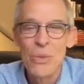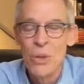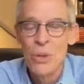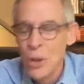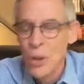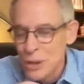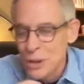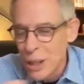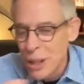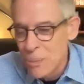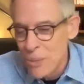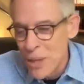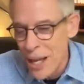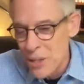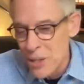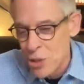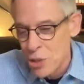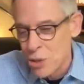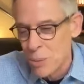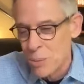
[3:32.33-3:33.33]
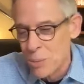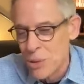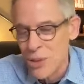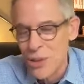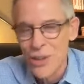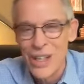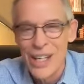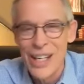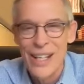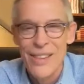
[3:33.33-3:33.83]
looked up that
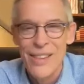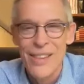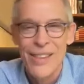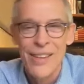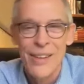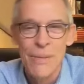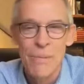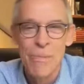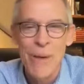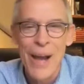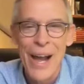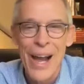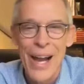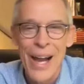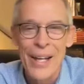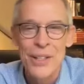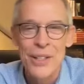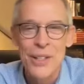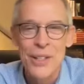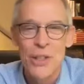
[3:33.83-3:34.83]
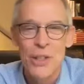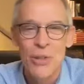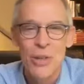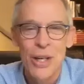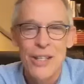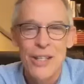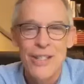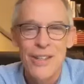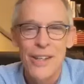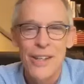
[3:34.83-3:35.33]
scripture in the Passion
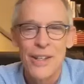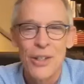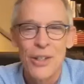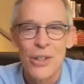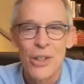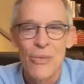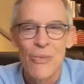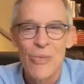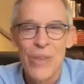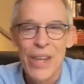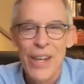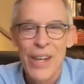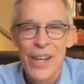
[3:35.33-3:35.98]
translation,